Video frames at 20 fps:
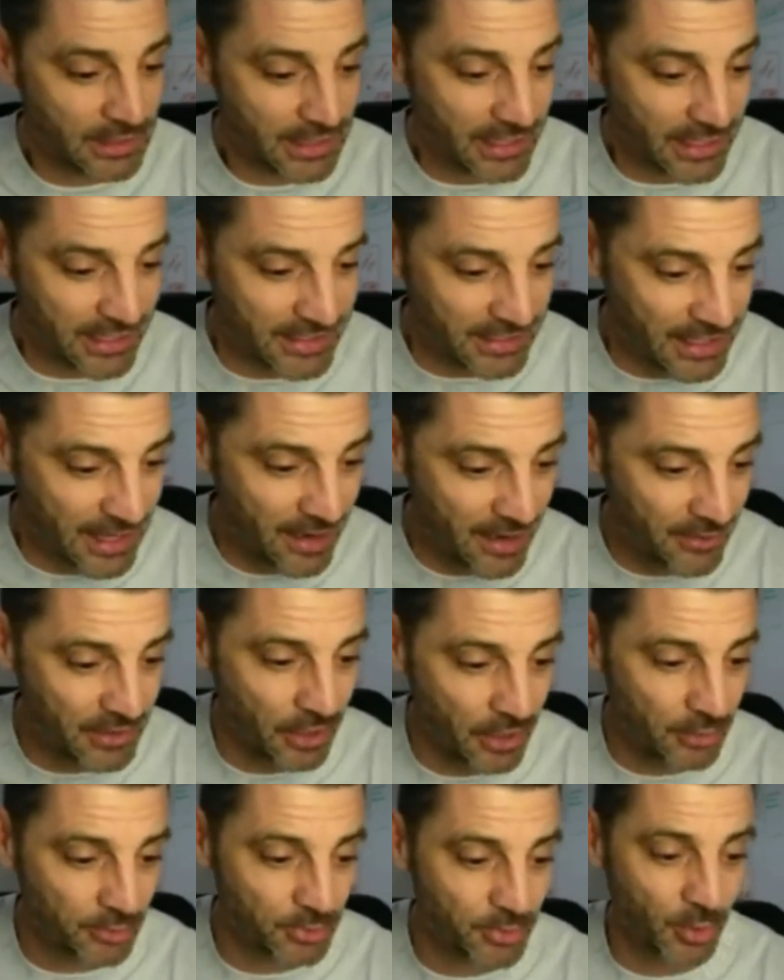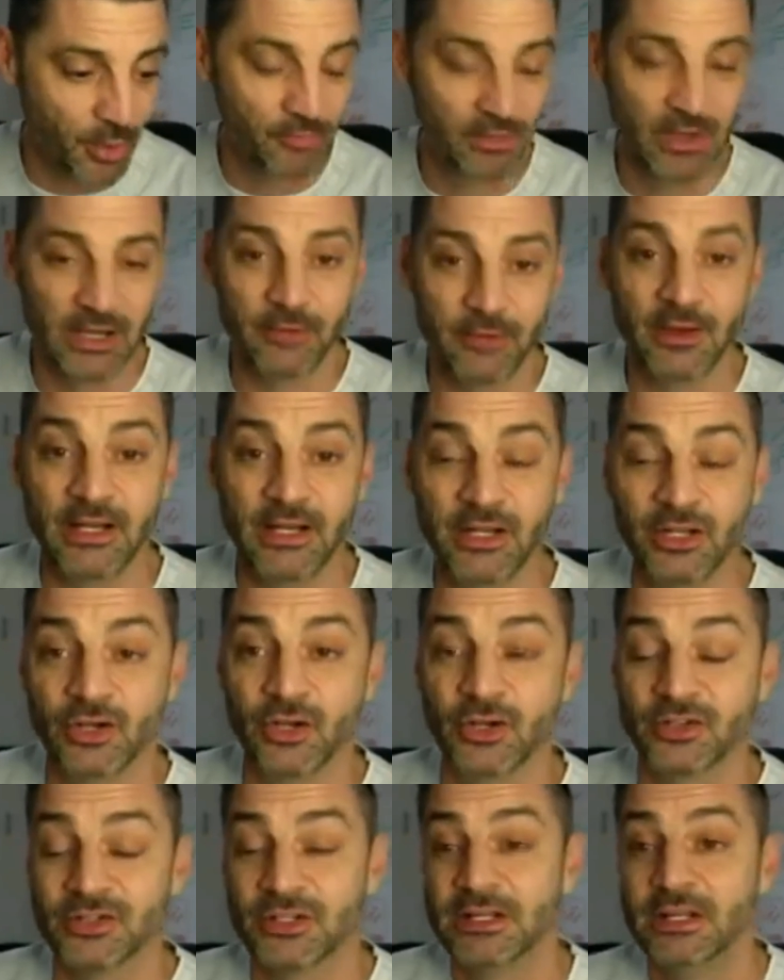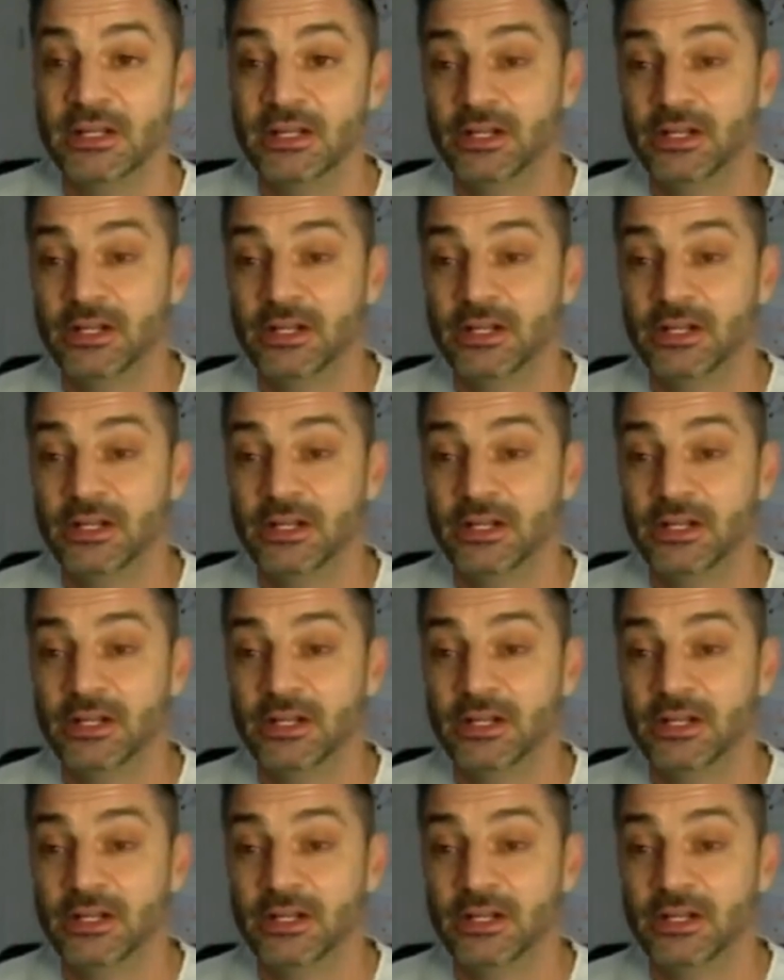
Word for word: Hey, Kerry, hope you are really, really good.